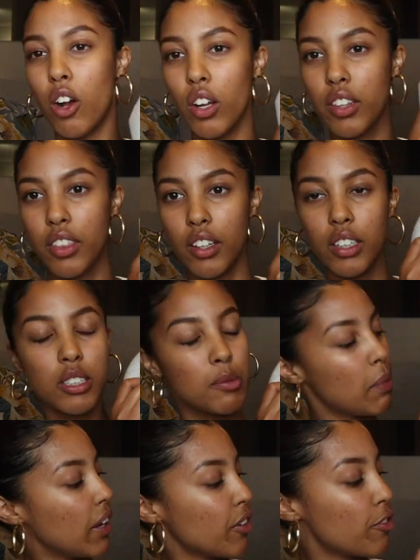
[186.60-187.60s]
got this
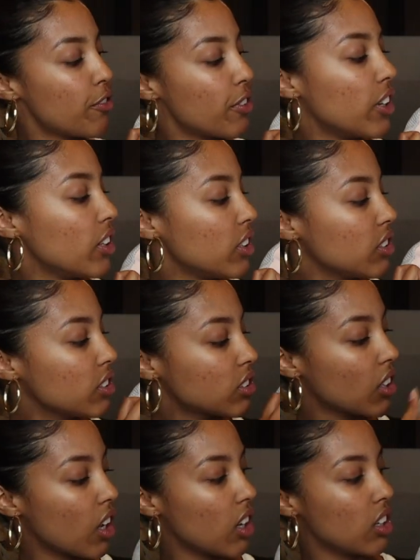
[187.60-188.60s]
bed
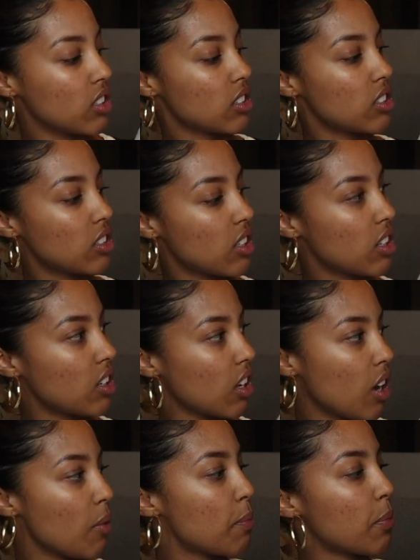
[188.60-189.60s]
first. It's
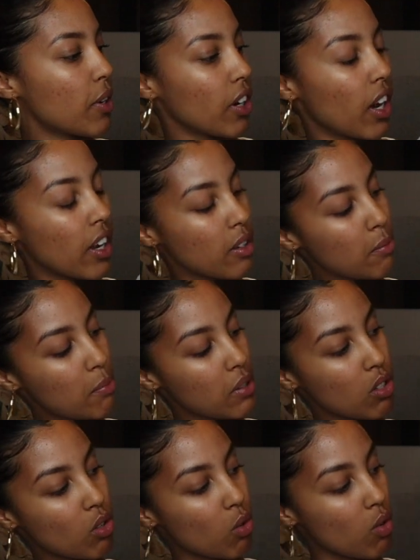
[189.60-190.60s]
a grey and
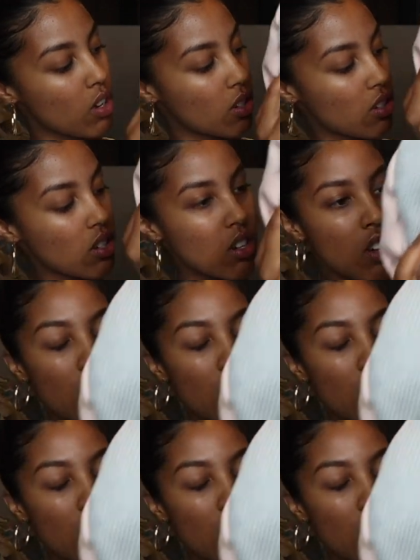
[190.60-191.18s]
pink one